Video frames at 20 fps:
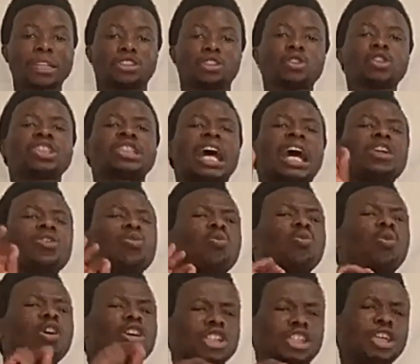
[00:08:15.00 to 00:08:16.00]
but you
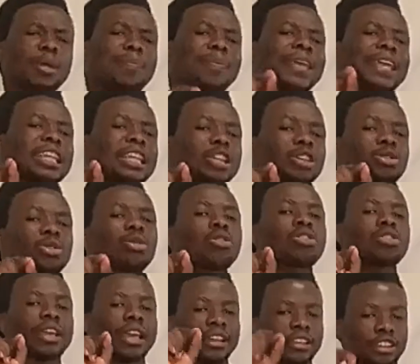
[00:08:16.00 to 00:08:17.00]
shall worship in
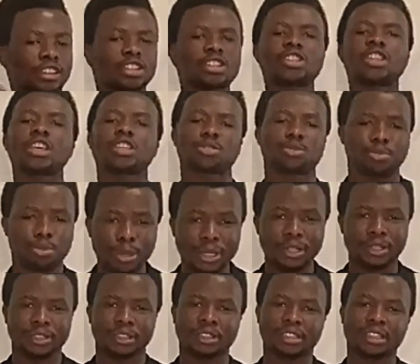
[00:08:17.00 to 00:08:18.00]
truth and in the
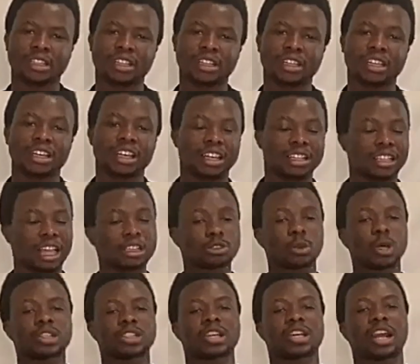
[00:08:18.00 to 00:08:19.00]
spirit.
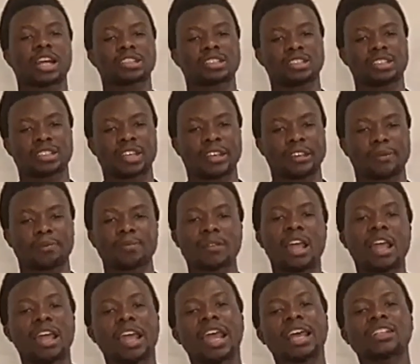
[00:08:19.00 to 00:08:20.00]
That's what Christ is saying.
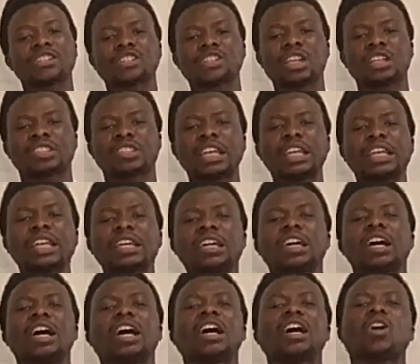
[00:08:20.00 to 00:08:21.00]
And Jesus
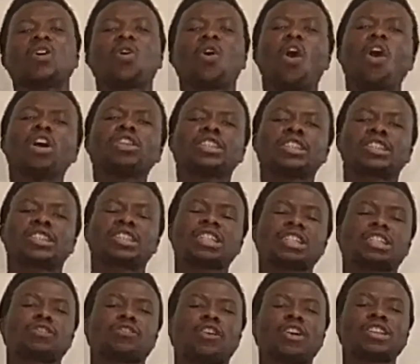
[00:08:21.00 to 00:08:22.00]
saying God
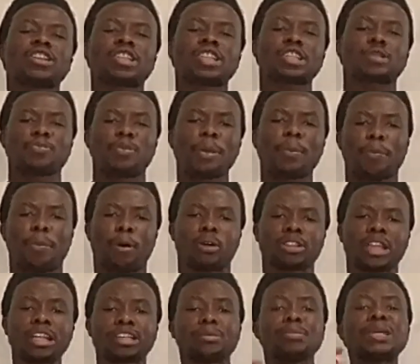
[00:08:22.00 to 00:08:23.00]
seeks for these
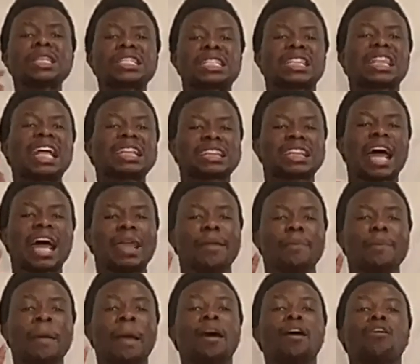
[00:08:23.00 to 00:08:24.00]
people. That means that
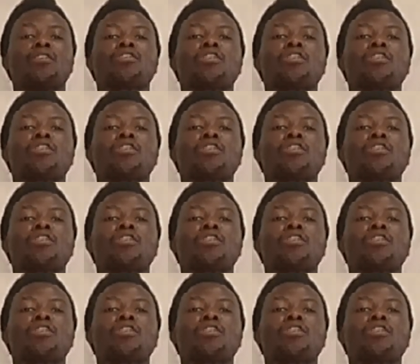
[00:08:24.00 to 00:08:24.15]
time,